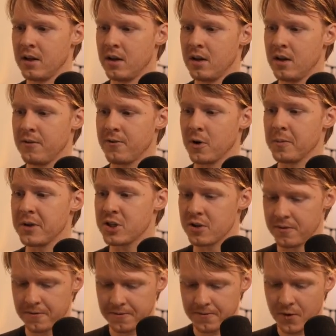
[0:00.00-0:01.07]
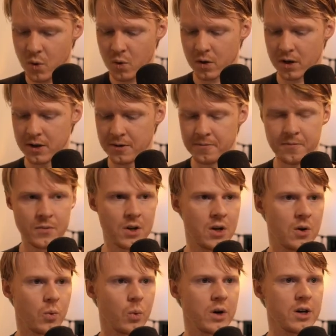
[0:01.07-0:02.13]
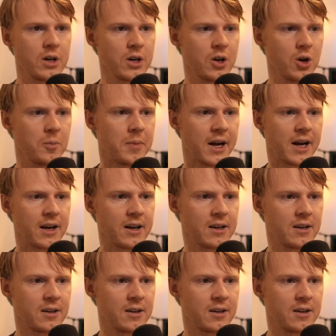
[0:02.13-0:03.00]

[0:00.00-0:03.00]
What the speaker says: For mission 4, we're going to go back